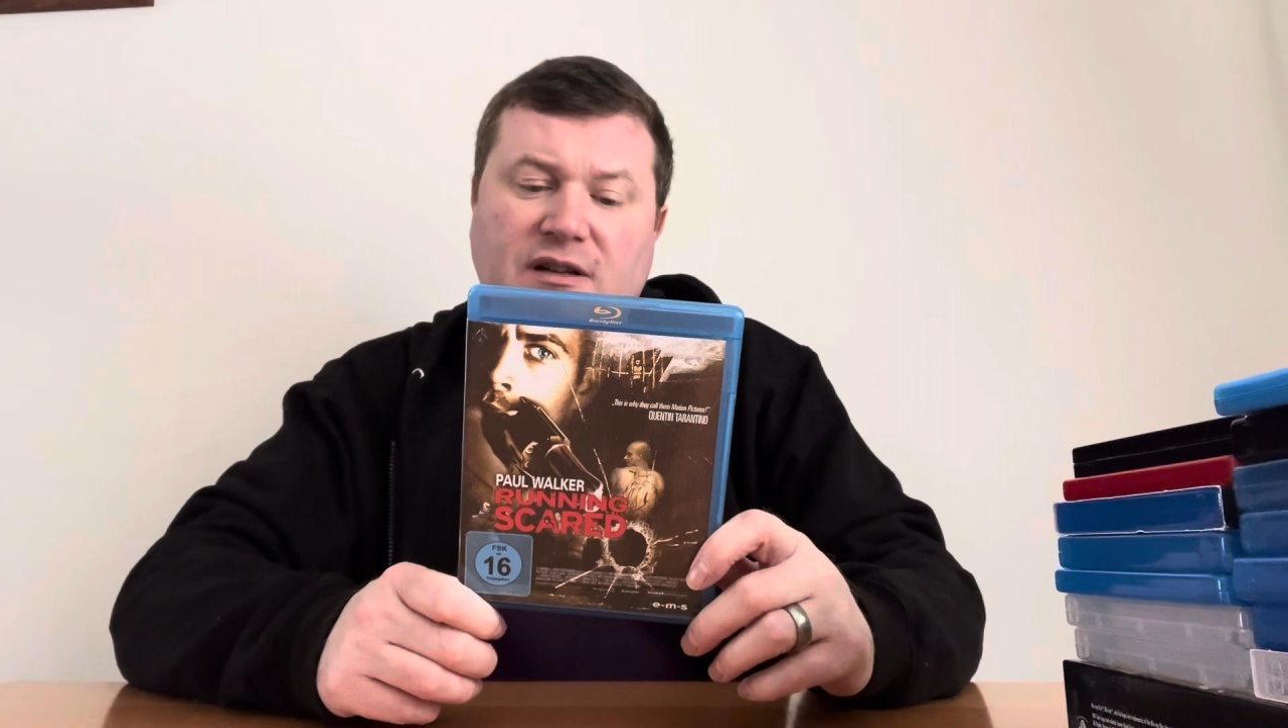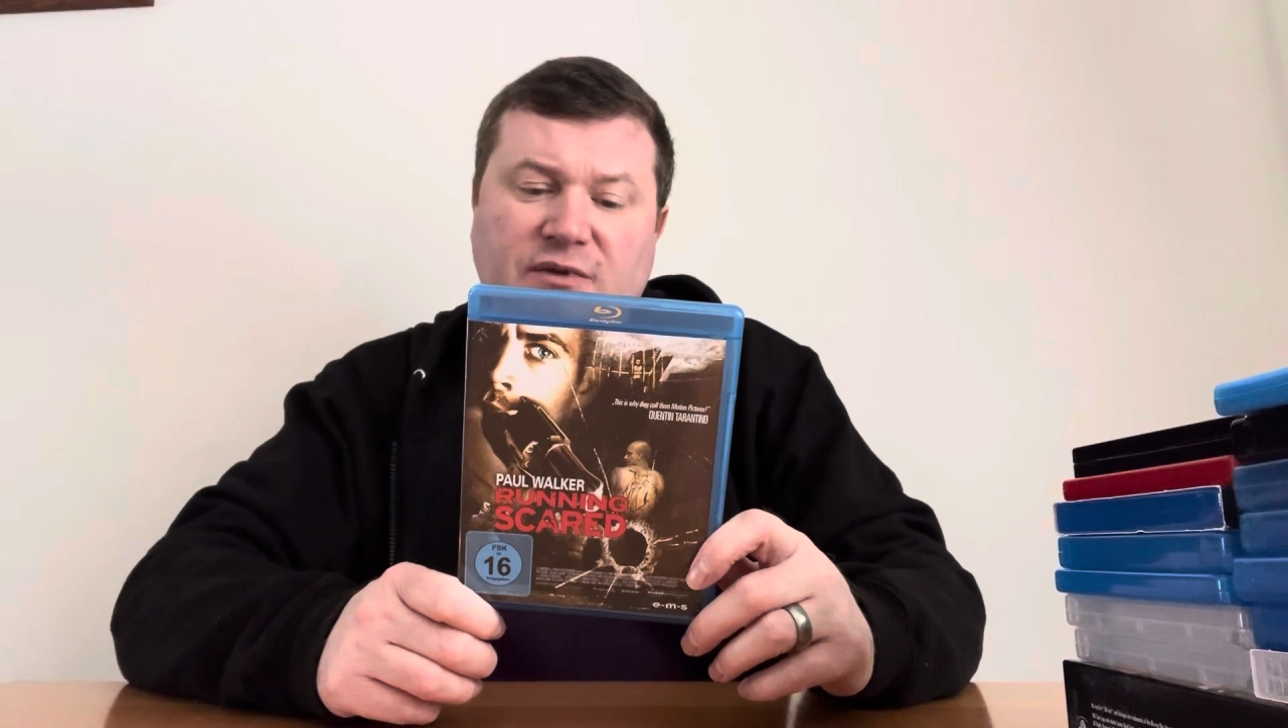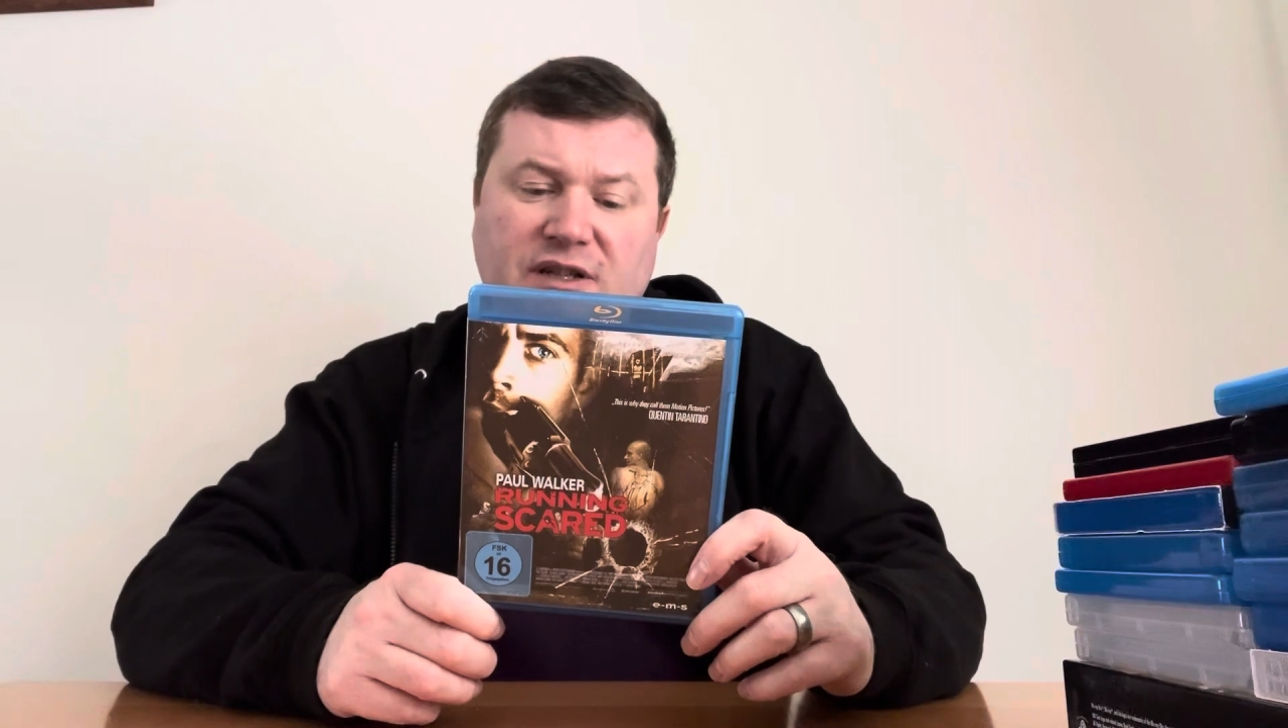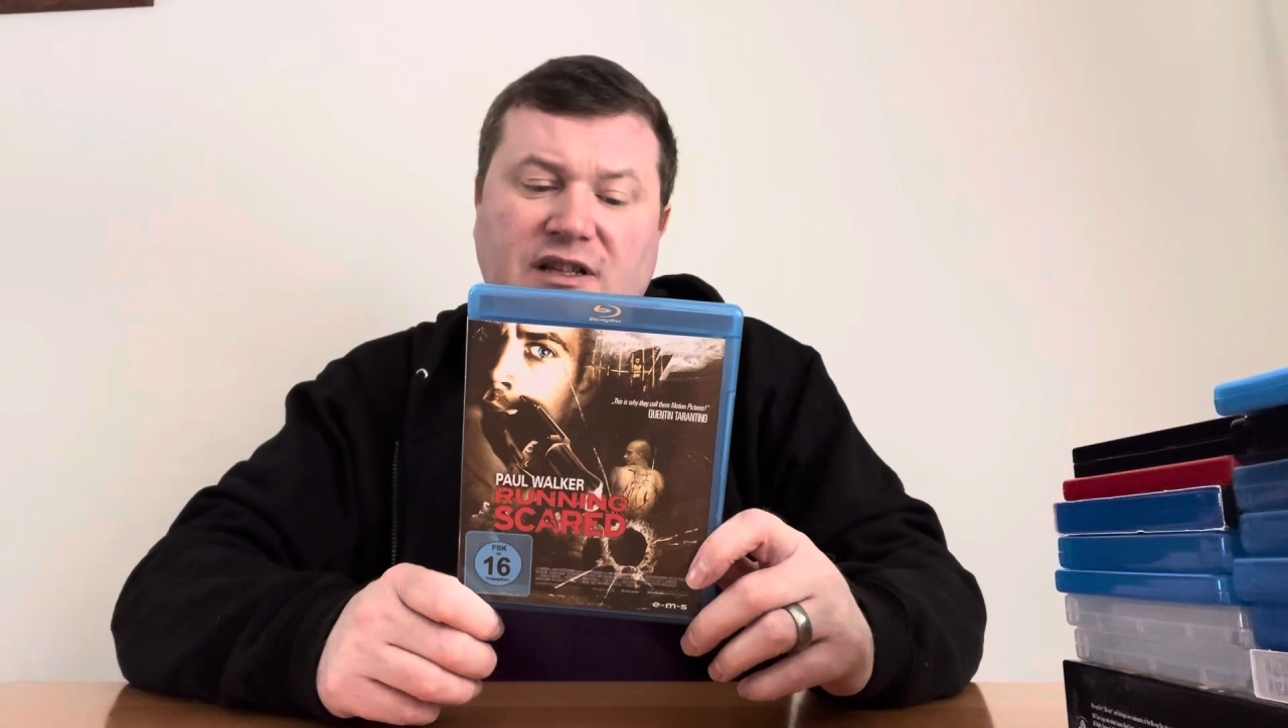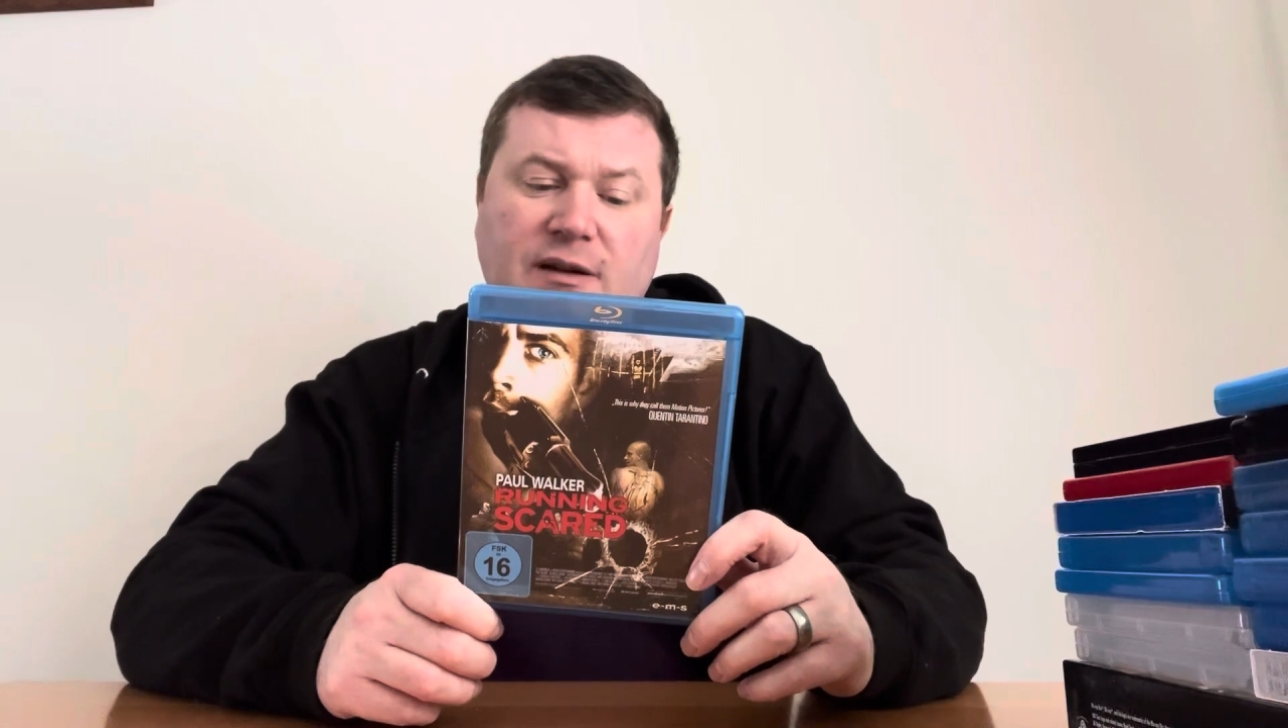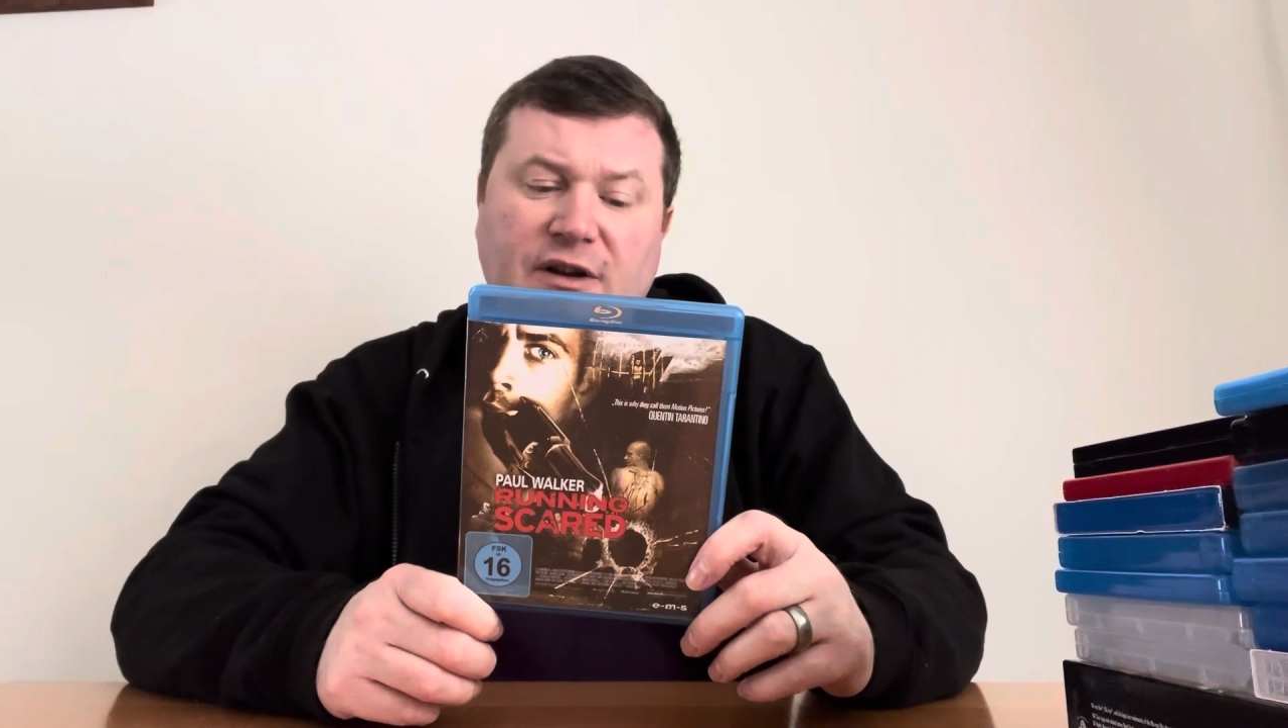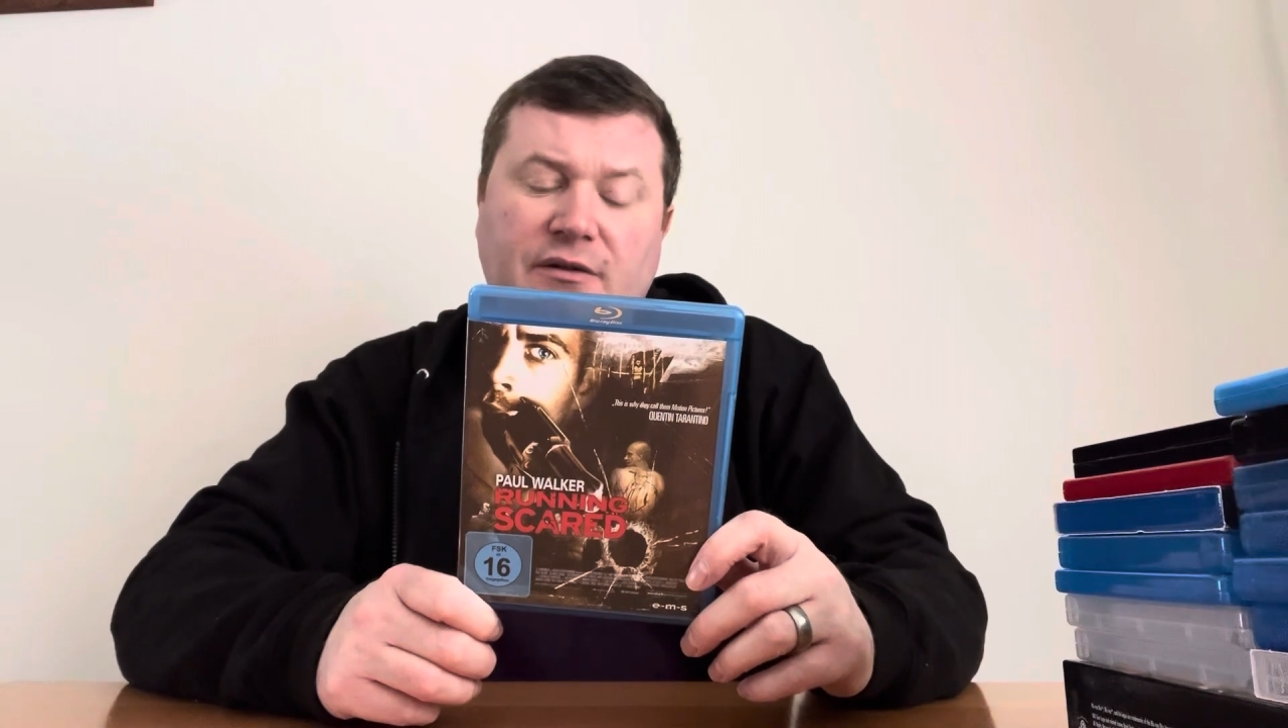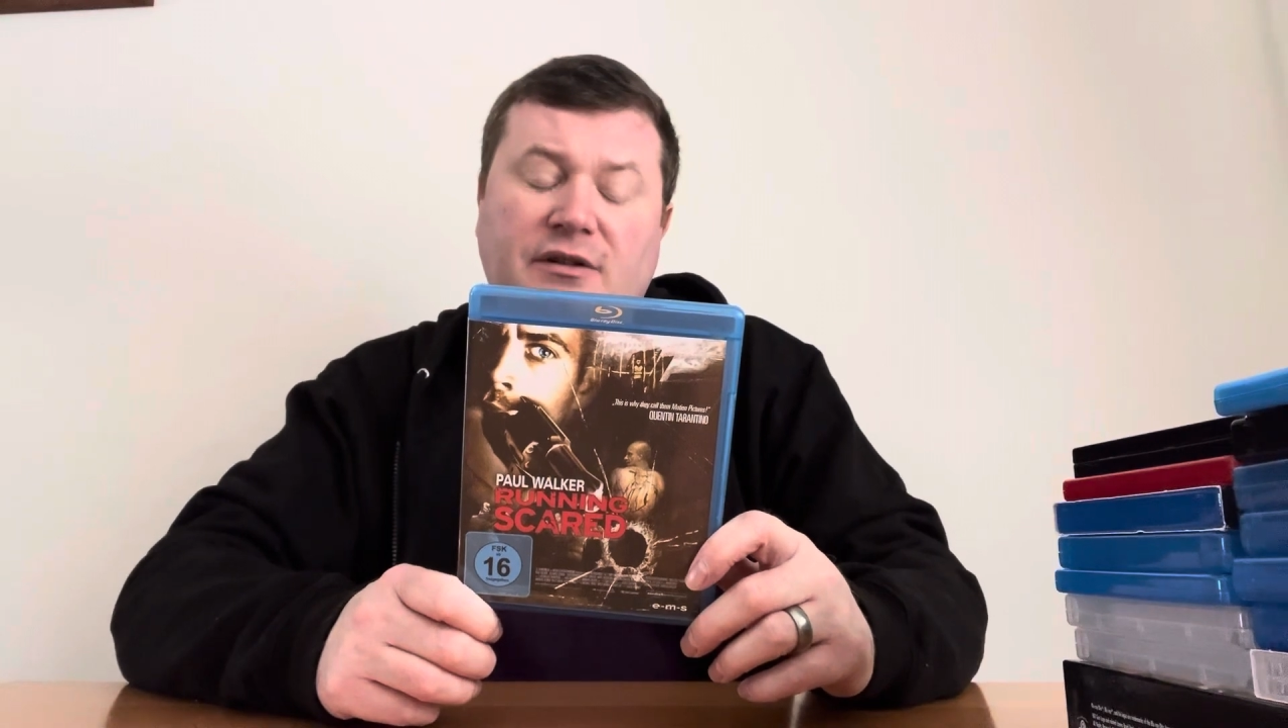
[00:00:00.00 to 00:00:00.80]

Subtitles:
it when it came out